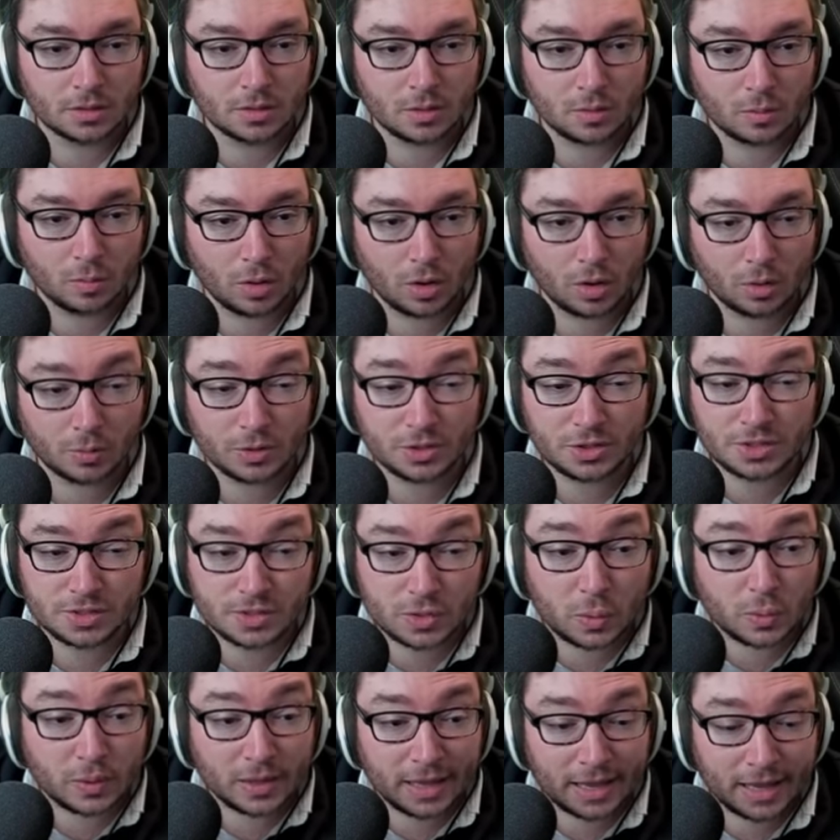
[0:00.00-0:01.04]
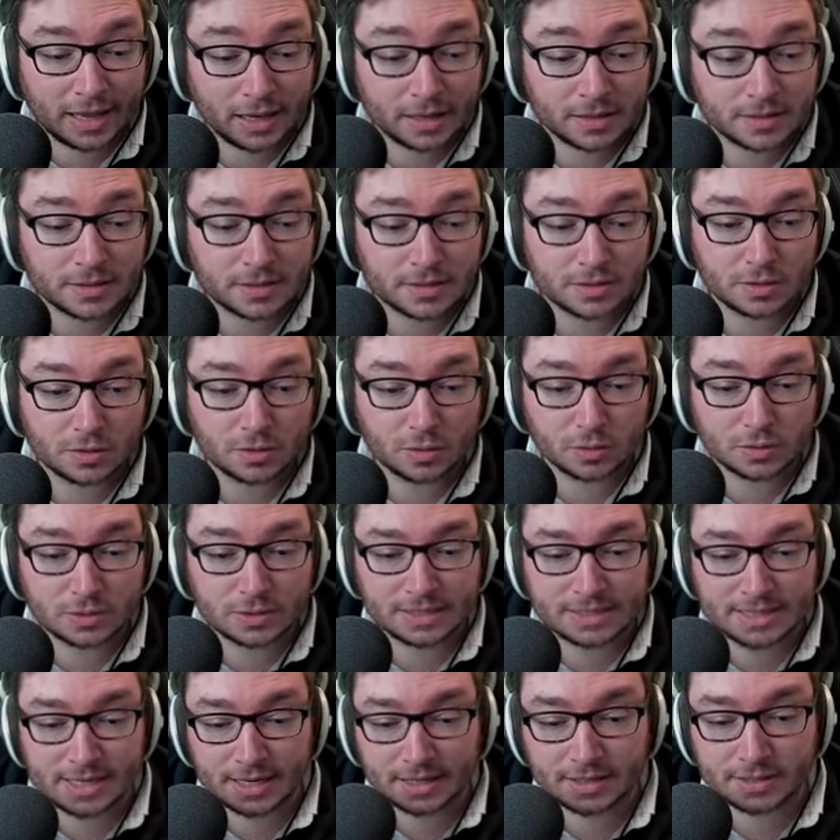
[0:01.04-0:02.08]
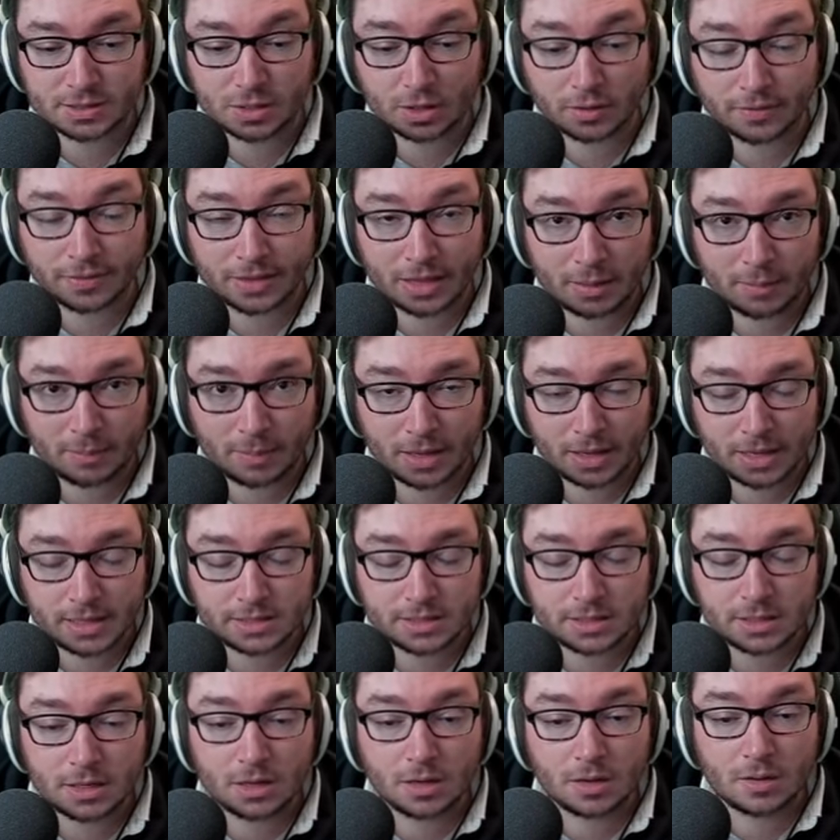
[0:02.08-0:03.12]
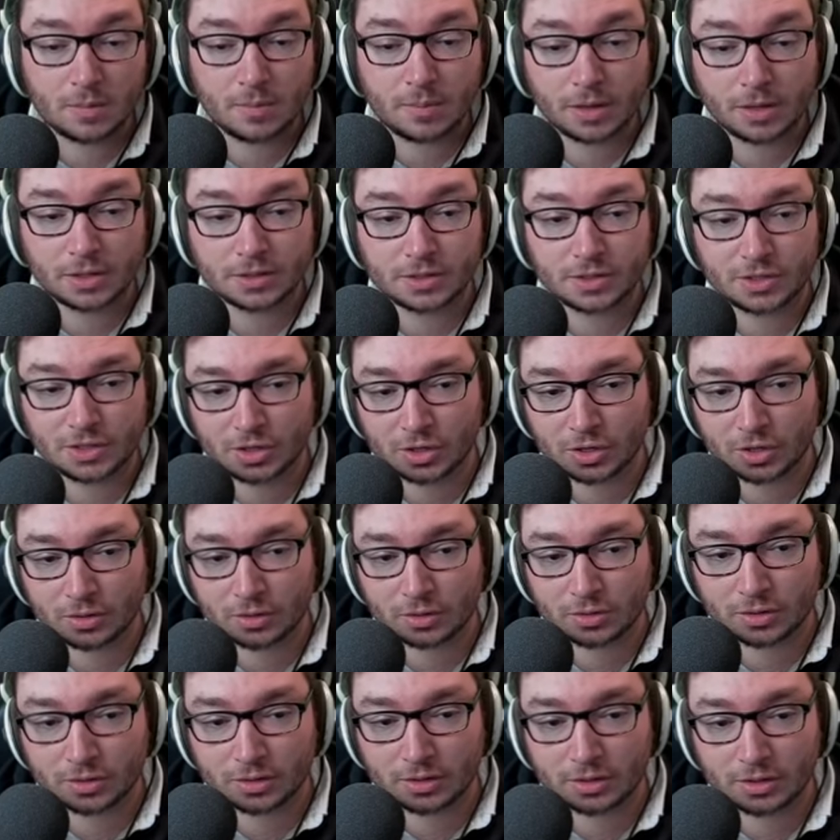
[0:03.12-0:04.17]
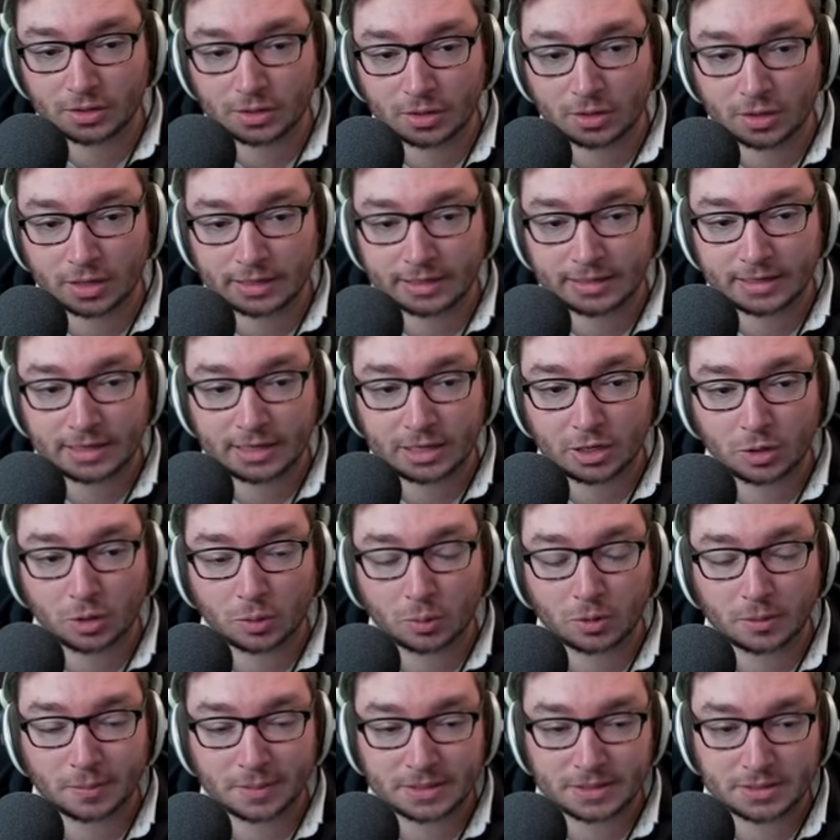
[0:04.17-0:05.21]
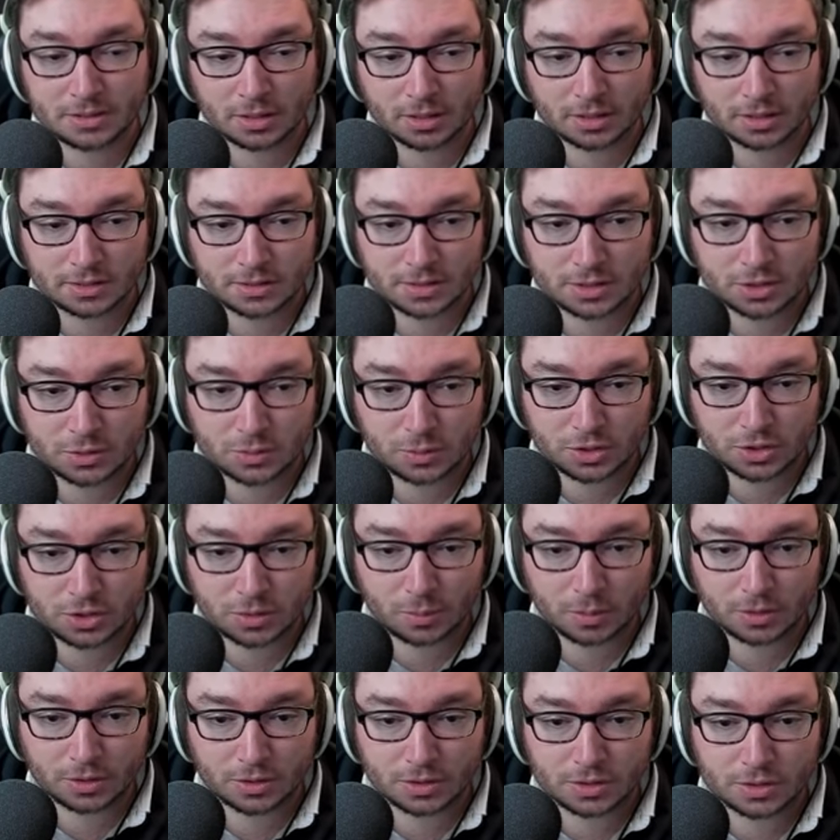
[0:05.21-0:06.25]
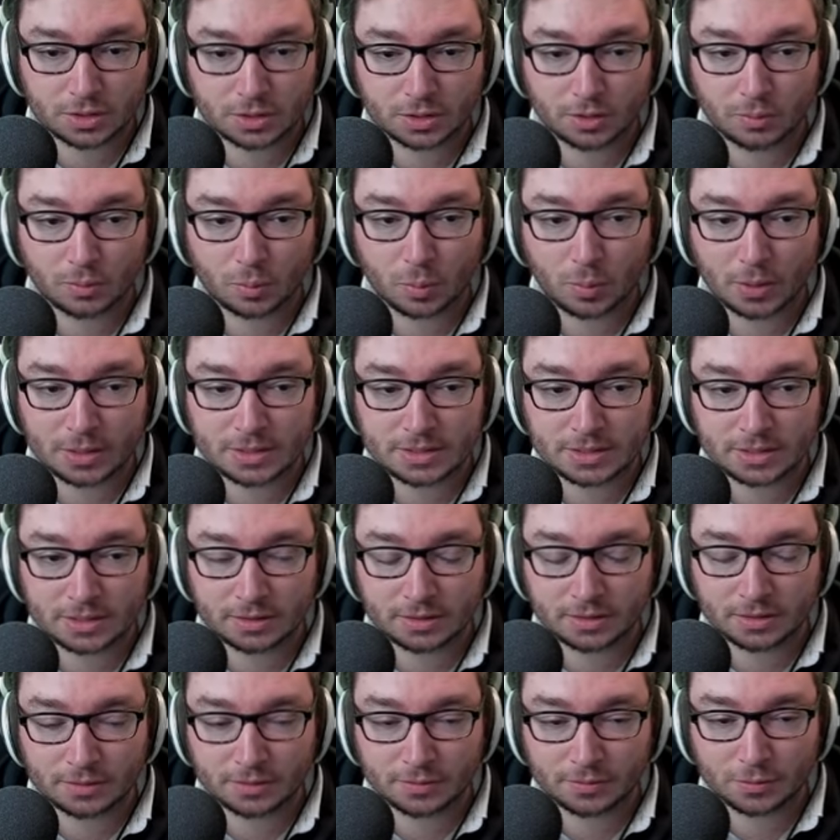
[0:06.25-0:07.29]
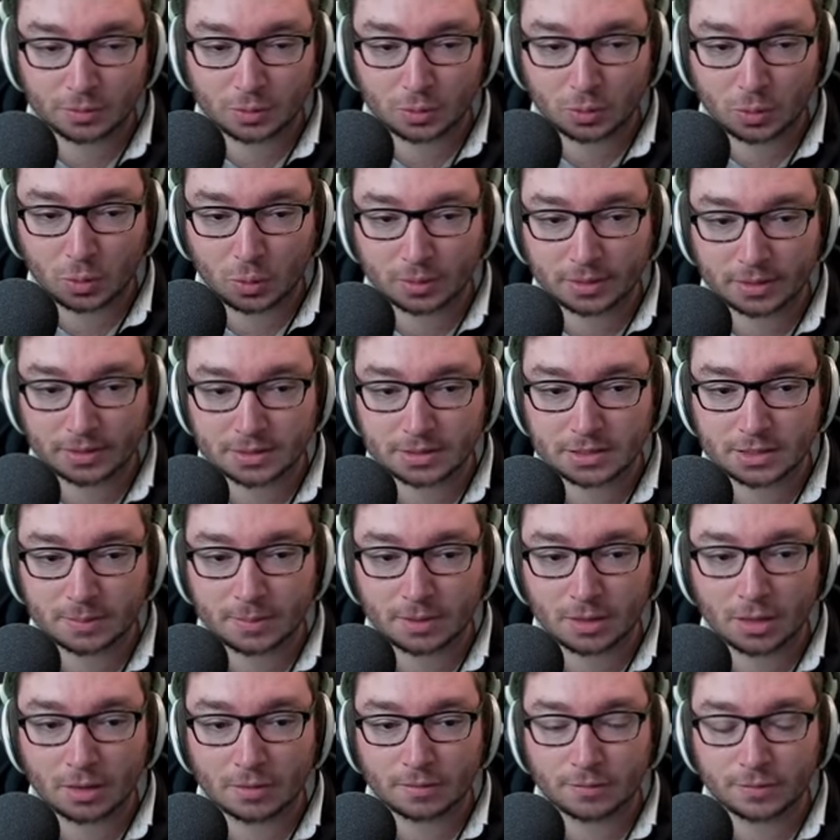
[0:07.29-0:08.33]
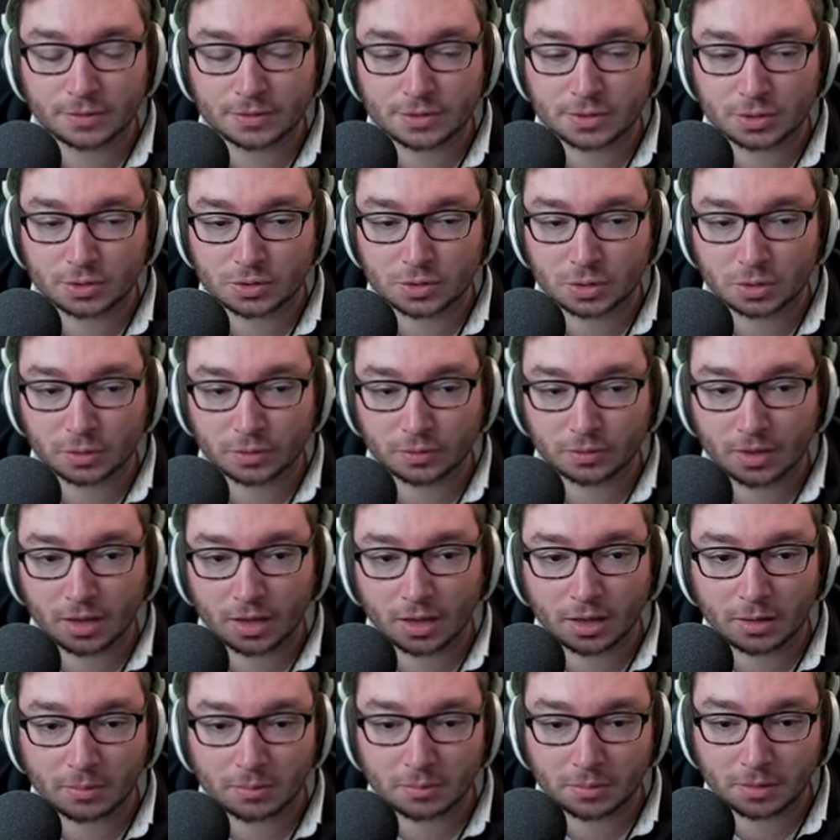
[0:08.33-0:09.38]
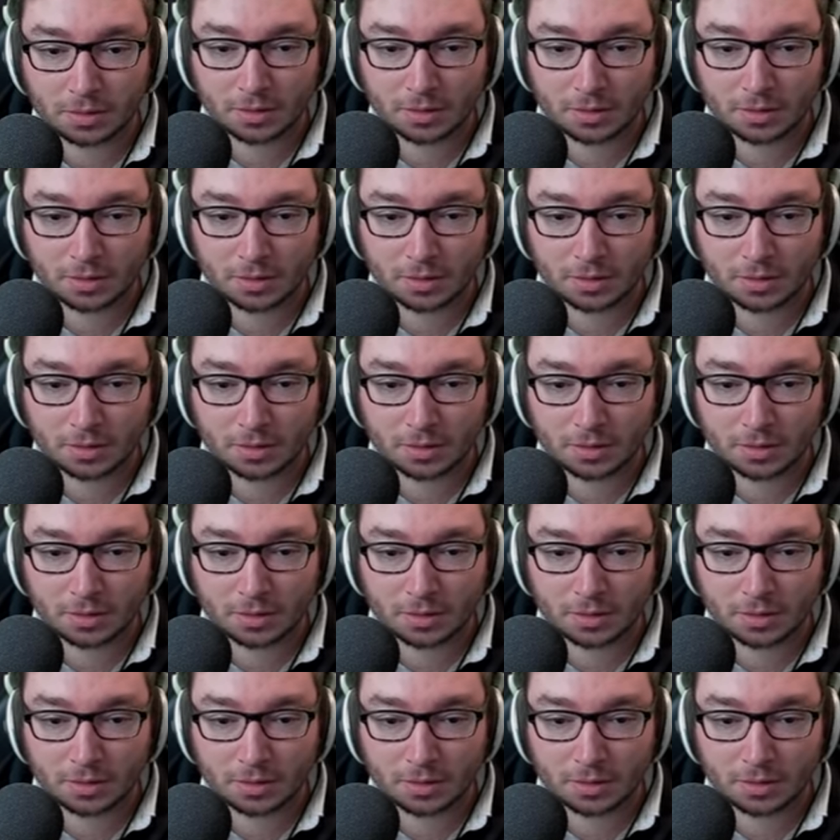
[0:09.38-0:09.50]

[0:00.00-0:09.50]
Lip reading: which is okay since her auto attacks aren't that bad, but you know, ideally you don't want to be stuck in a situation where you're stuck waiting for your cooldowns to be up for such a long time